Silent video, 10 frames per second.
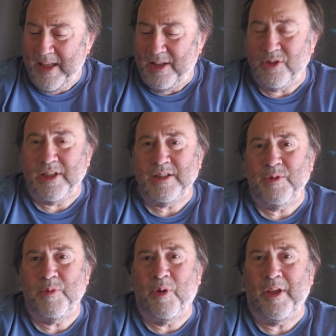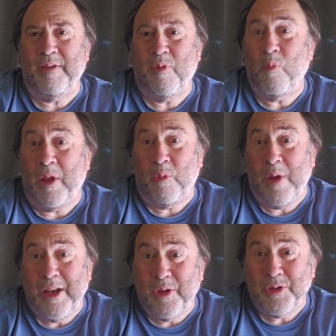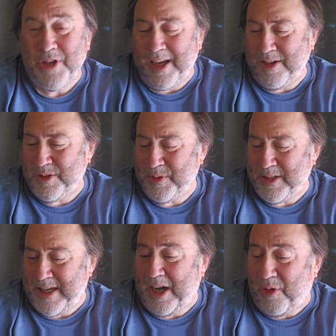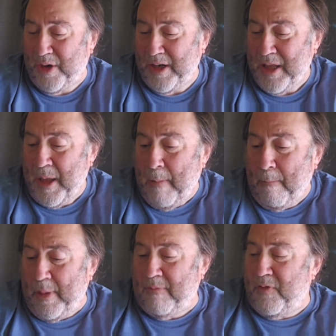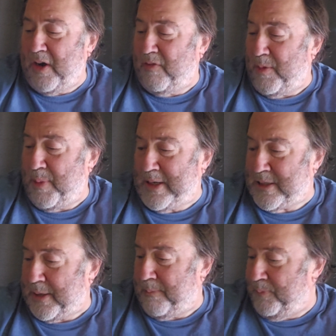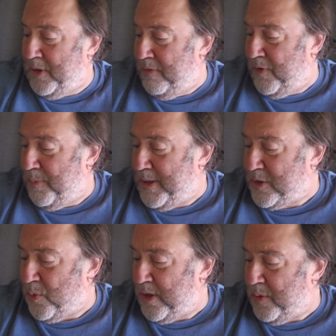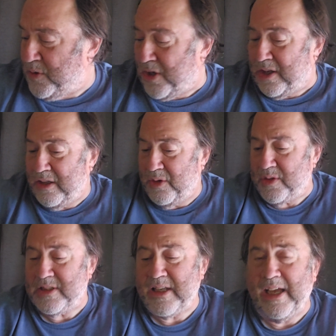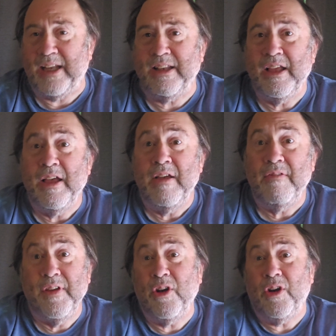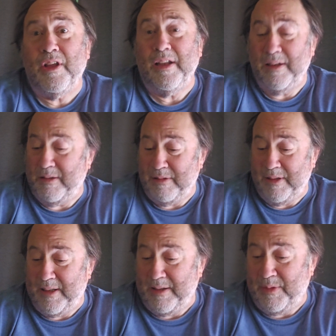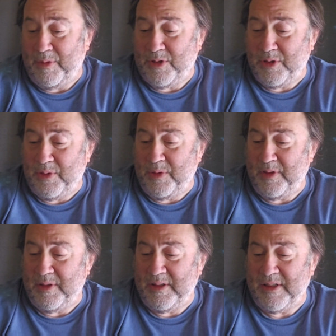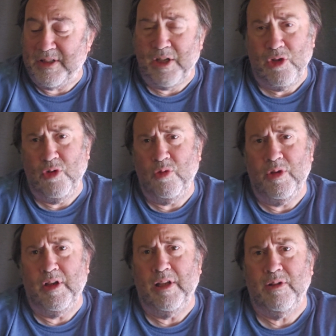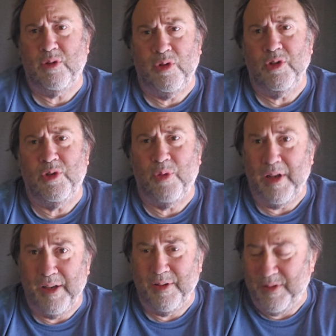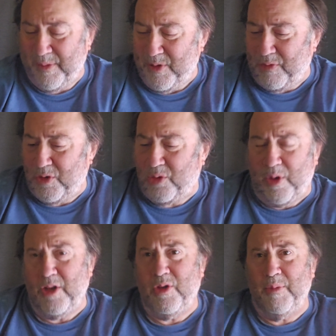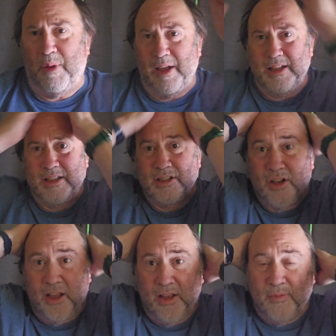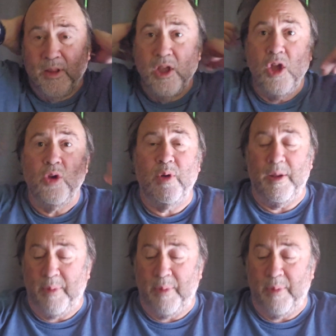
Looks like something you probably get from like Radio Shack or something. It's a Garrett, but a very, very basic, very basic one. It was on clearance at Finger Hut, and they were just saying you can get good credit. You have good credit, you can buy these things on credit.